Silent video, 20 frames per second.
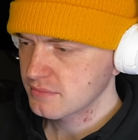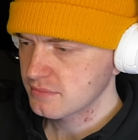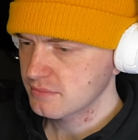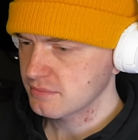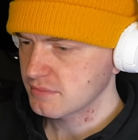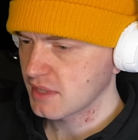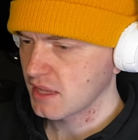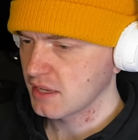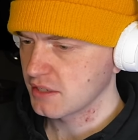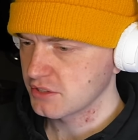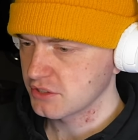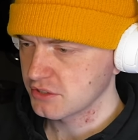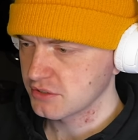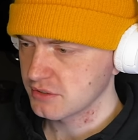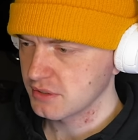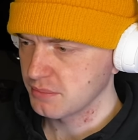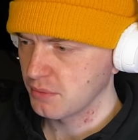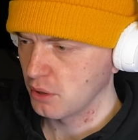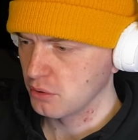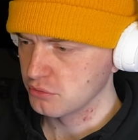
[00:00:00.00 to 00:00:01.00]
Nice.
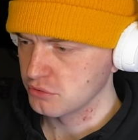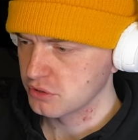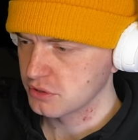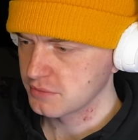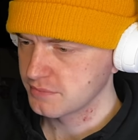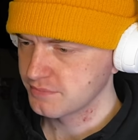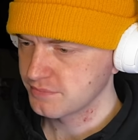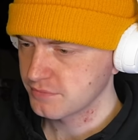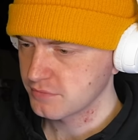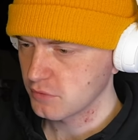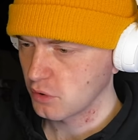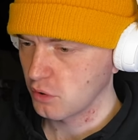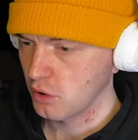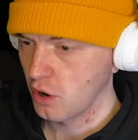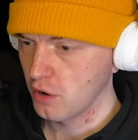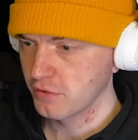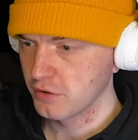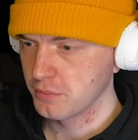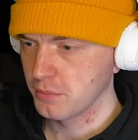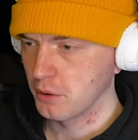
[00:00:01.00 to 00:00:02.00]
A boat. Or
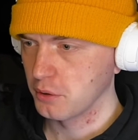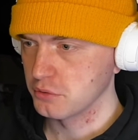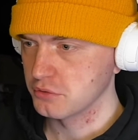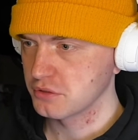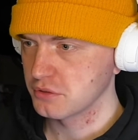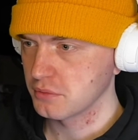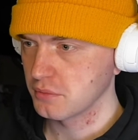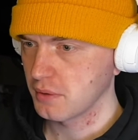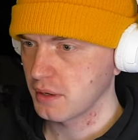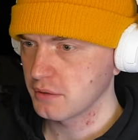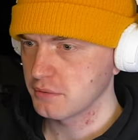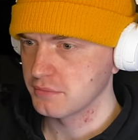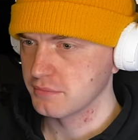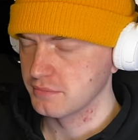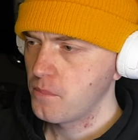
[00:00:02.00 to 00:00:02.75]
hover boat. Wow.